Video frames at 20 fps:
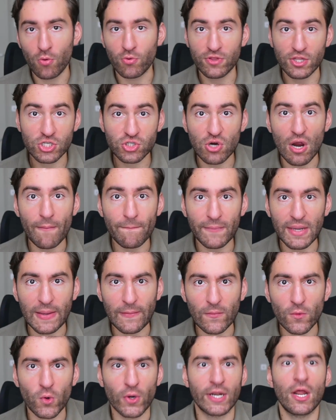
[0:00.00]
With a Trump
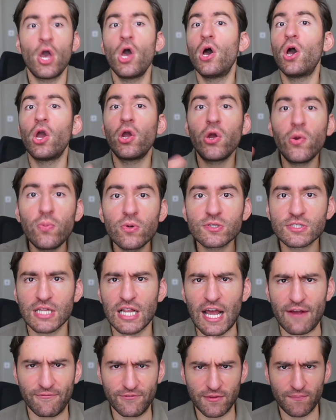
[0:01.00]
meme coin, who was
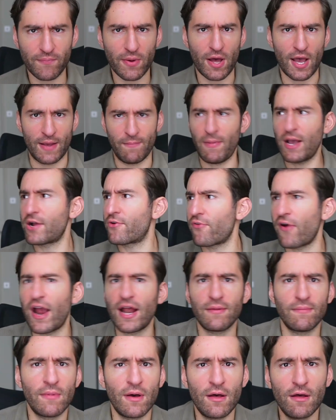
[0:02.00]
left to buy? My
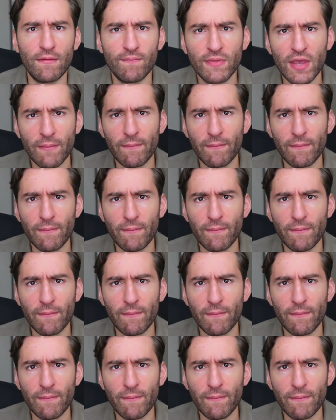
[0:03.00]
grandma?